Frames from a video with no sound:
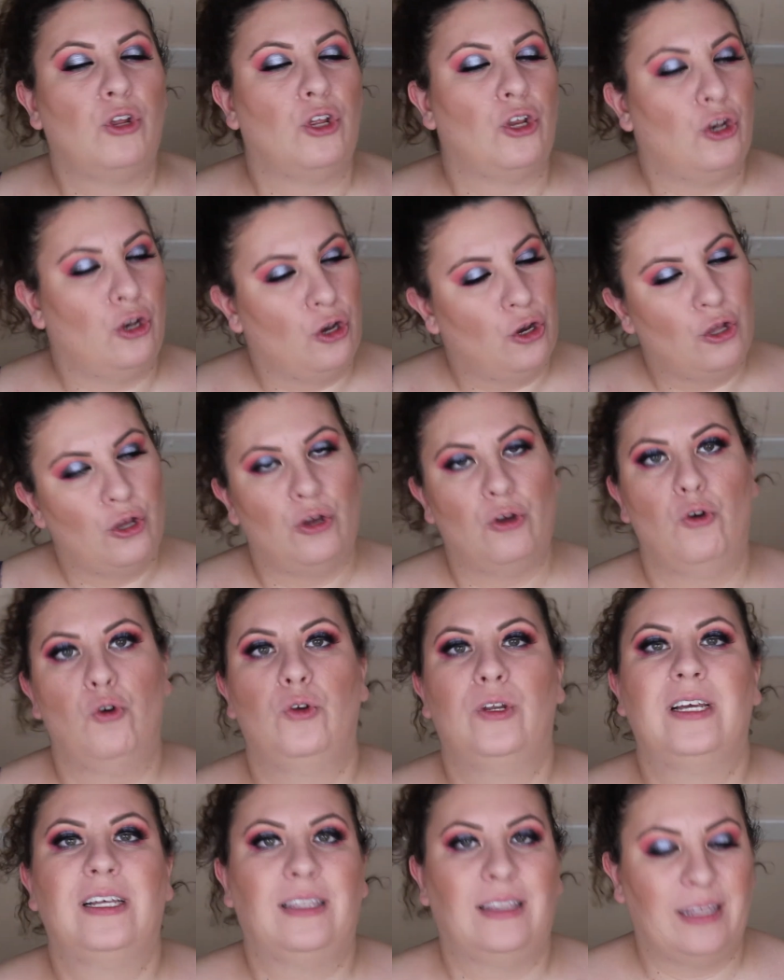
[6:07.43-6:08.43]

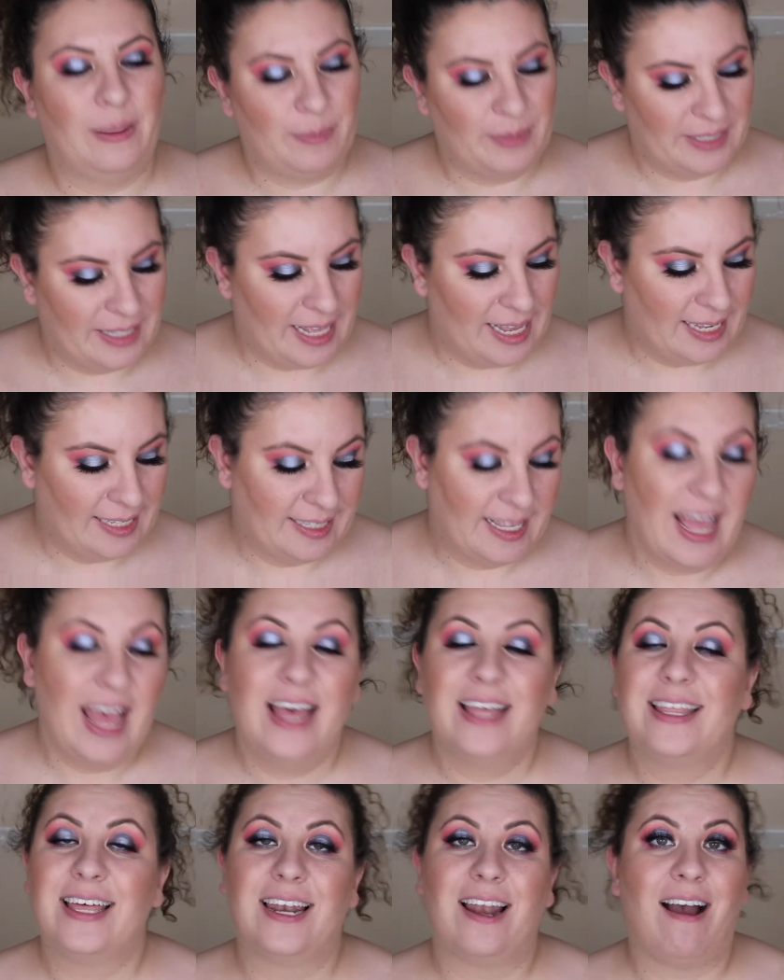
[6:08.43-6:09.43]
lipsticks
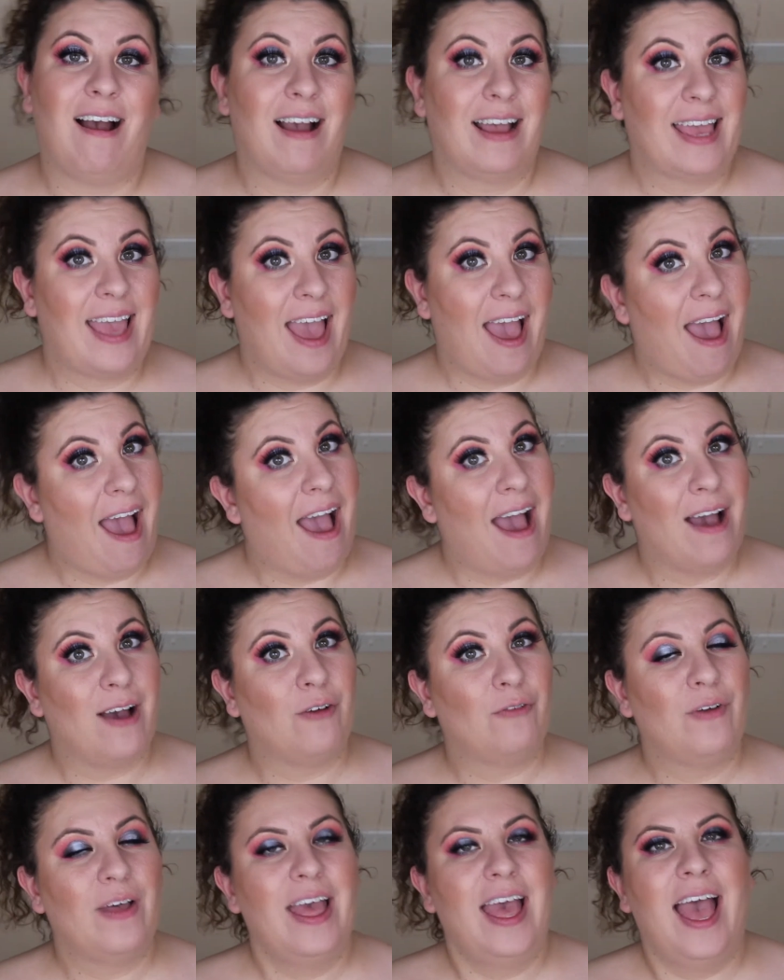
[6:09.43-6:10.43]
that I
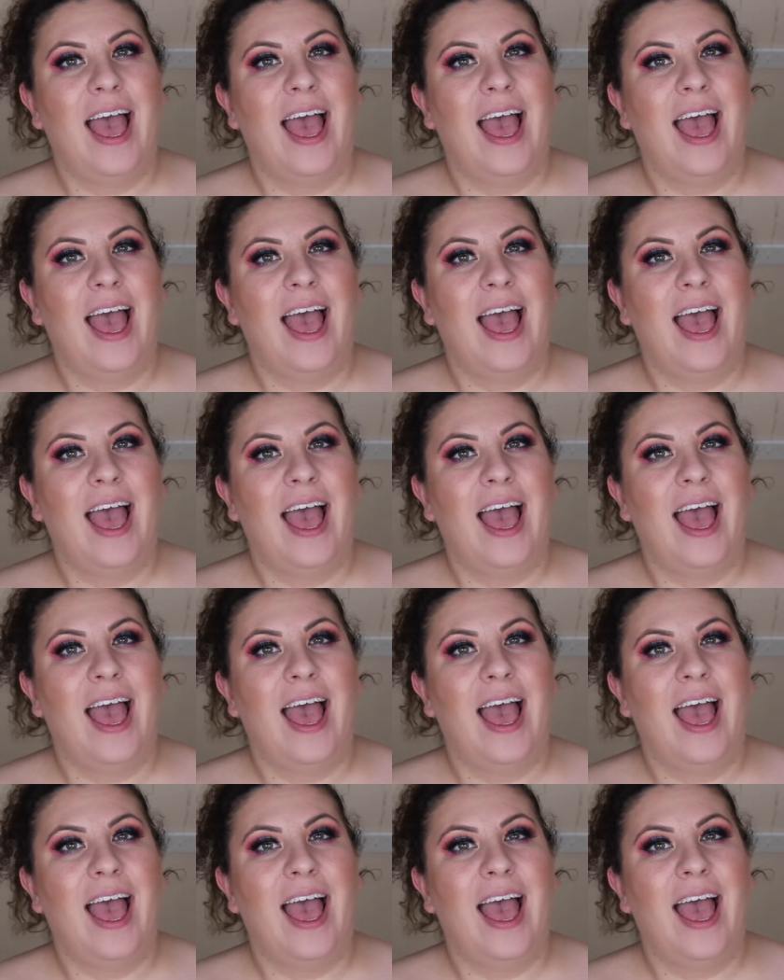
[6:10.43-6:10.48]
have.